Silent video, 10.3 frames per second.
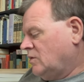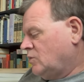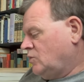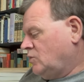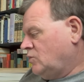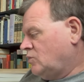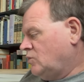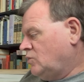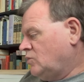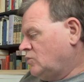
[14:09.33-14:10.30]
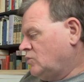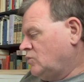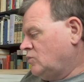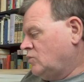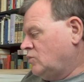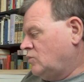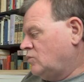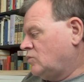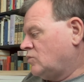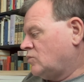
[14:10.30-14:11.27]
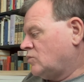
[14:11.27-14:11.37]

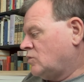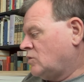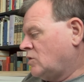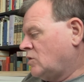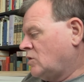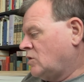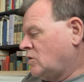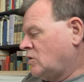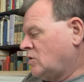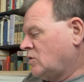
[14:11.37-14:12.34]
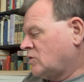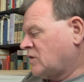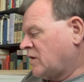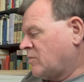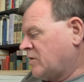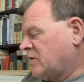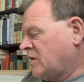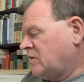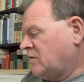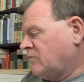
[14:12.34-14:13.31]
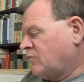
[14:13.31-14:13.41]
Looks like about
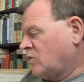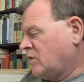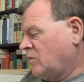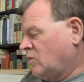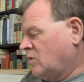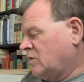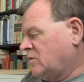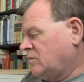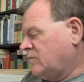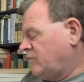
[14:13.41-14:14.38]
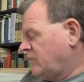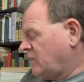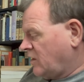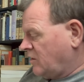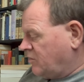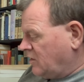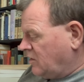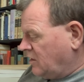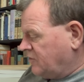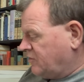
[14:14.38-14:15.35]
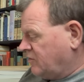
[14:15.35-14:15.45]
1941. They got a big
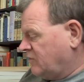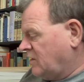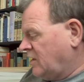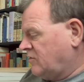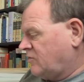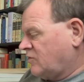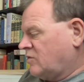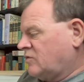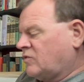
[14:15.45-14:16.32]
list of dates for it.